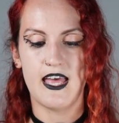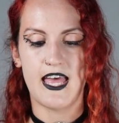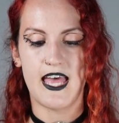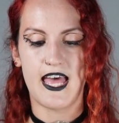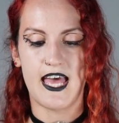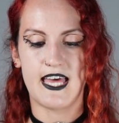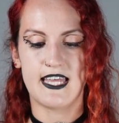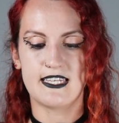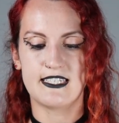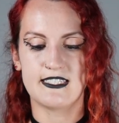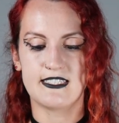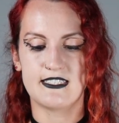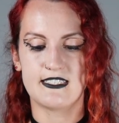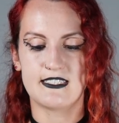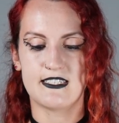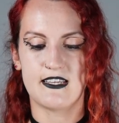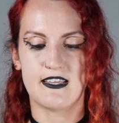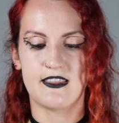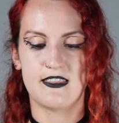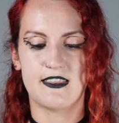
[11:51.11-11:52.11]
And
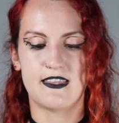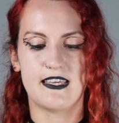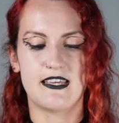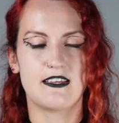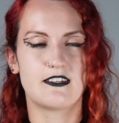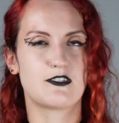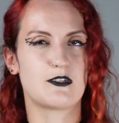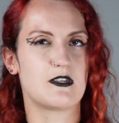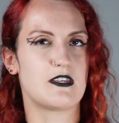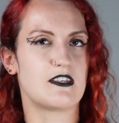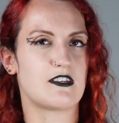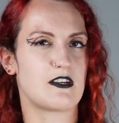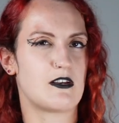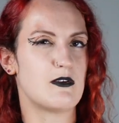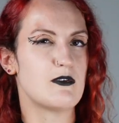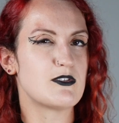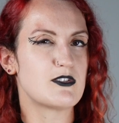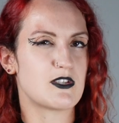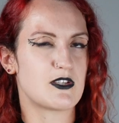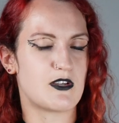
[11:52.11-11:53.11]
the
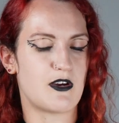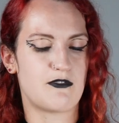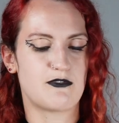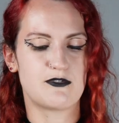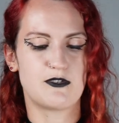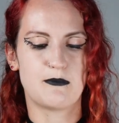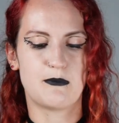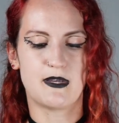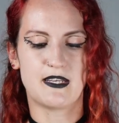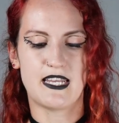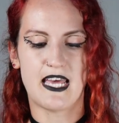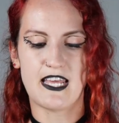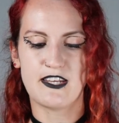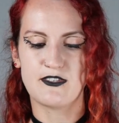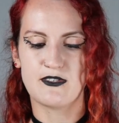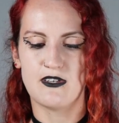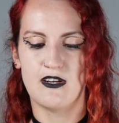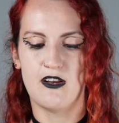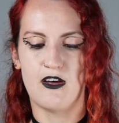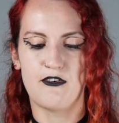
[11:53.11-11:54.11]
inclusion of
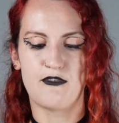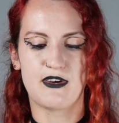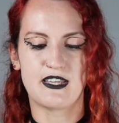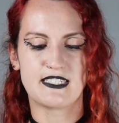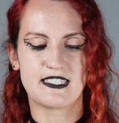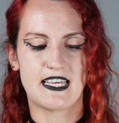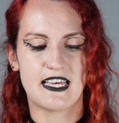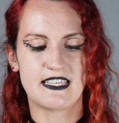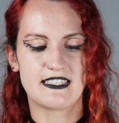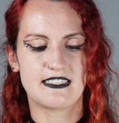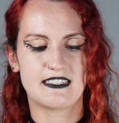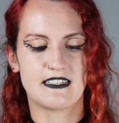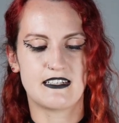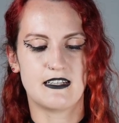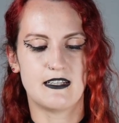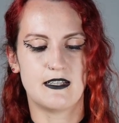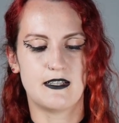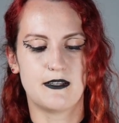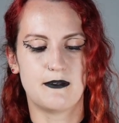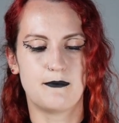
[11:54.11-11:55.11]
supernatural or
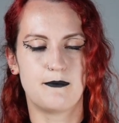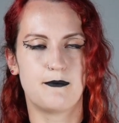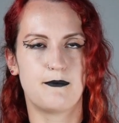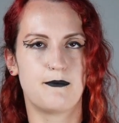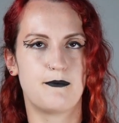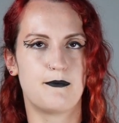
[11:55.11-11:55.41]
fantastical